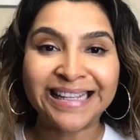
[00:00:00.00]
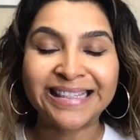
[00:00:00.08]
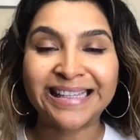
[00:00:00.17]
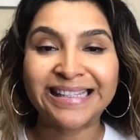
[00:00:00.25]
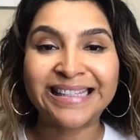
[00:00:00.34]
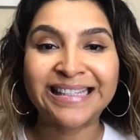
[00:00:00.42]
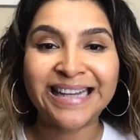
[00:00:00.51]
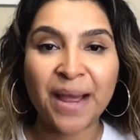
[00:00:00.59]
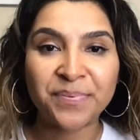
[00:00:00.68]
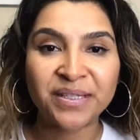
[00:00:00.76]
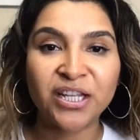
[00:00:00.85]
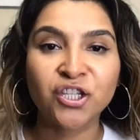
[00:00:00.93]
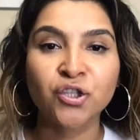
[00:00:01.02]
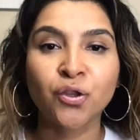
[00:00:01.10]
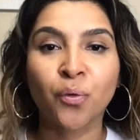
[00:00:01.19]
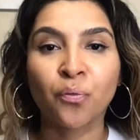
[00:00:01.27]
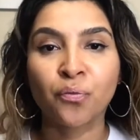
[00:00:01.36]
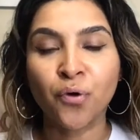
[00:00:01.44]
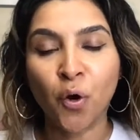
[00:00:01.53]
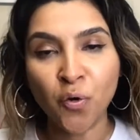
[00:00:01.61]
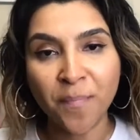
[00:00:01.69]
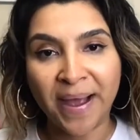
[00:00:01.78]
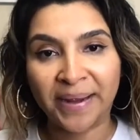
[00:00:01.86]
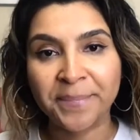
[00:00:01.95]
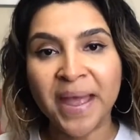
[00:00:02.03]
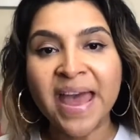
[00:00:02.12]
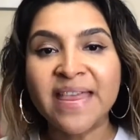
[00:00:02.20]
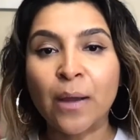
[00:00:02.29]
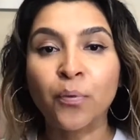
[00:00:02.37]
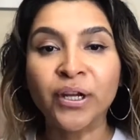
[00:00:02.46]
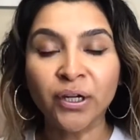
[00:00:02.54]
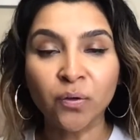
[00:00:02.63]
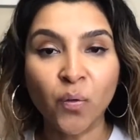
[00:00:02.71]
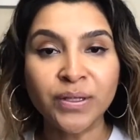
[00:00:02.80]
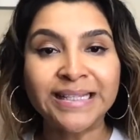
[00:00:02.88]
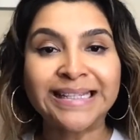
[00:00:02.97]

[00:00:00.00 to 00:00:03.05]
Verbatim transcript: It's the steps, it's the roadmap that we are going